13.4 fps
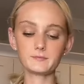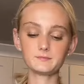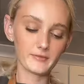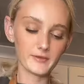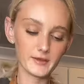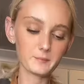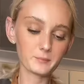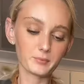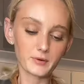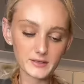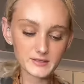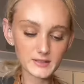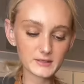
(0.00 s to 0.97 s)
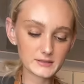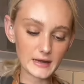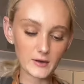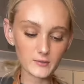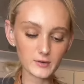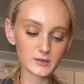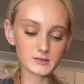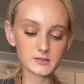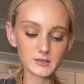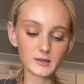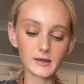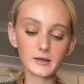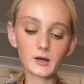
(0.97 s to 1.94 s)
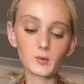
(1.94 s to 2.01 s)
And then press it down into
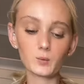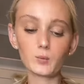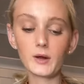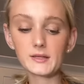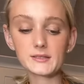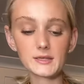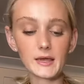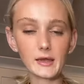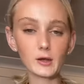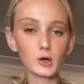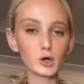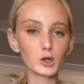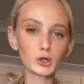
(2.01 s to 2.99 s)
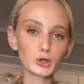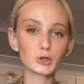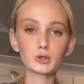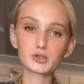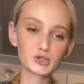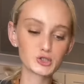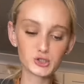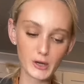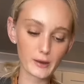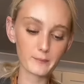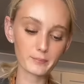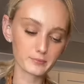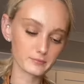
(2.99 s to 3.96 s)
like a rectangular shape.